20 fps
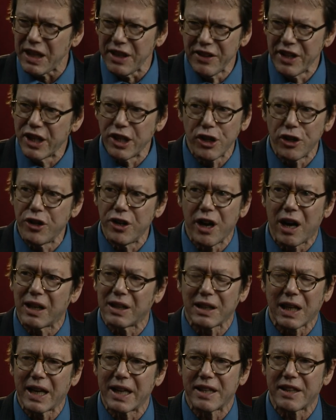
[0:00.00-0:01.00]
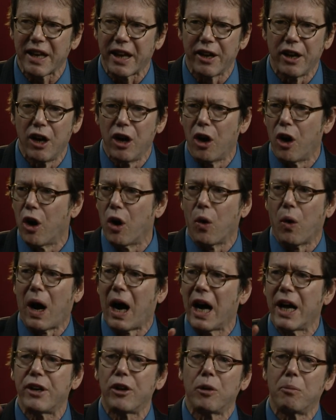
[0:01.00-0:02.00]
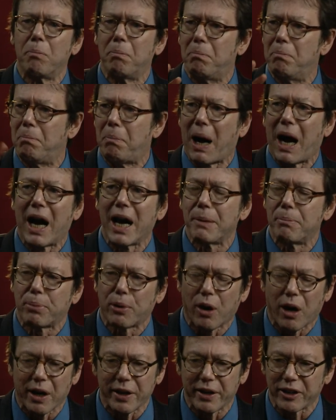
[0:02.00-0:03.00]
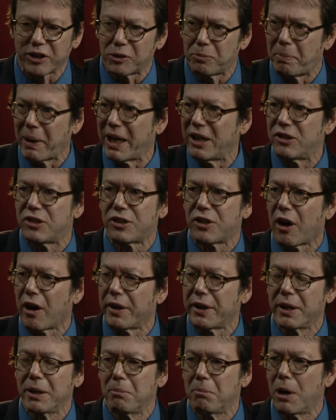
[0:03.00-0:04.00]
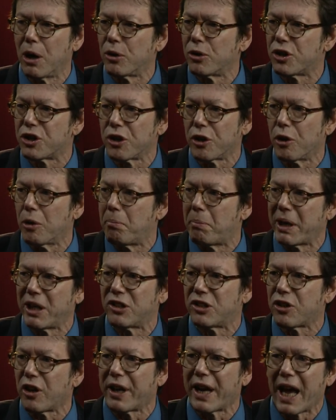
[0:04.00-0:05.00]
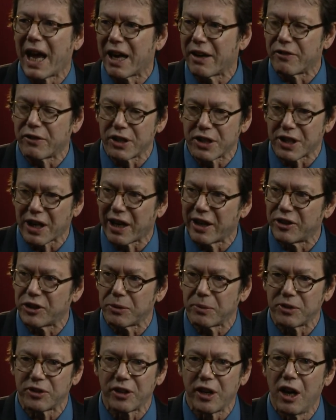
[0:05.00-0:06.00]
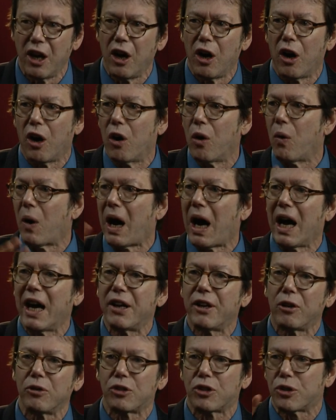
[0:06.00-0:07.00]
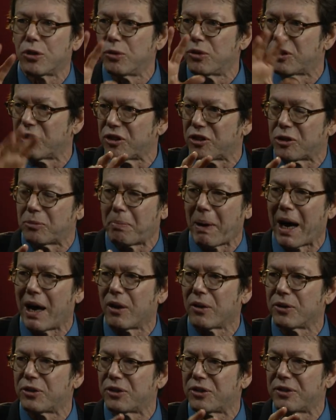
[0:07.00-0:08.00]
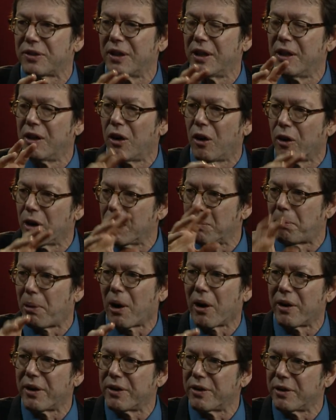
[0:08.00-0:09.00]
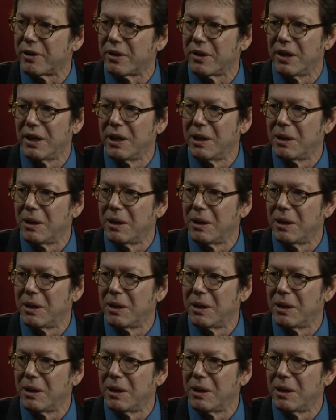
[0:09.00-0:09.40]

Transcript: that you're not like that, oh, I don't buy products based on emotion or based on advertisements. Oh, I don't choose a spouse or a partner